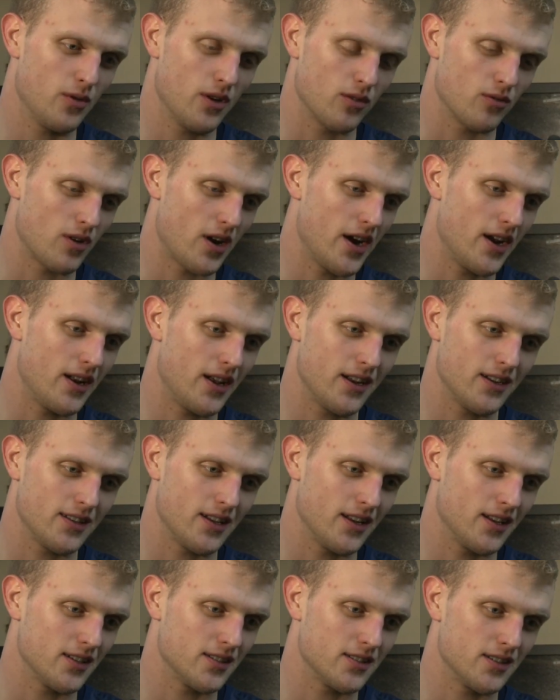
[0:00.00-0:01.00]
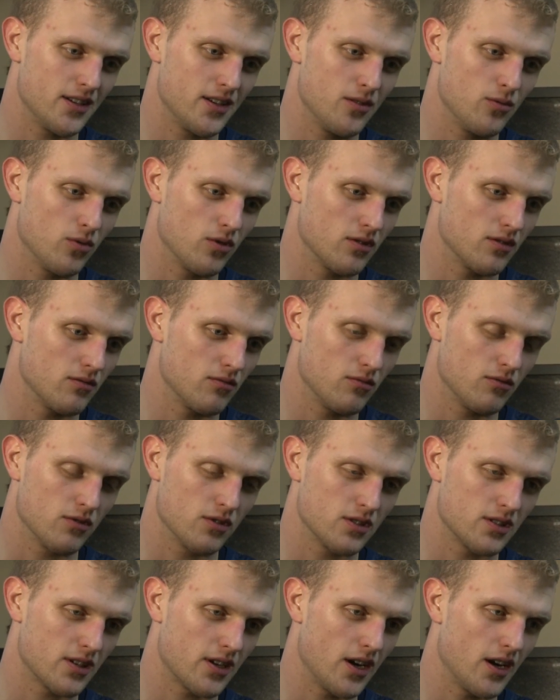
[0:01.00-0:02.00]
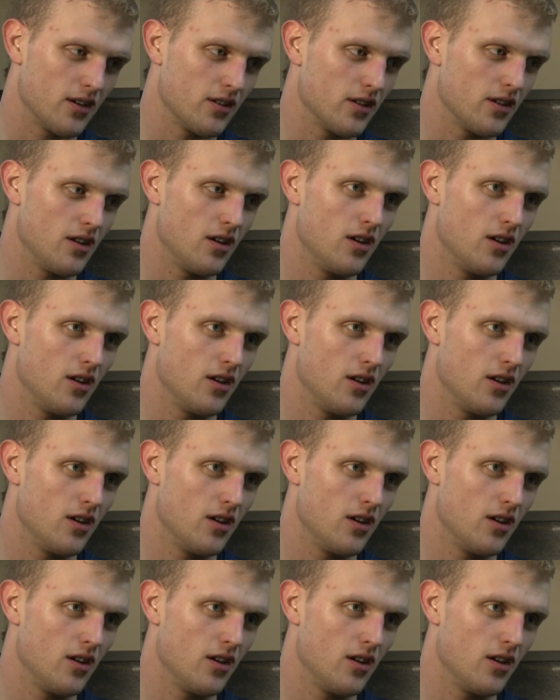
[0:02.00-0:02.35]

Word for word: went right at Tennessee, weren't, weren't scared at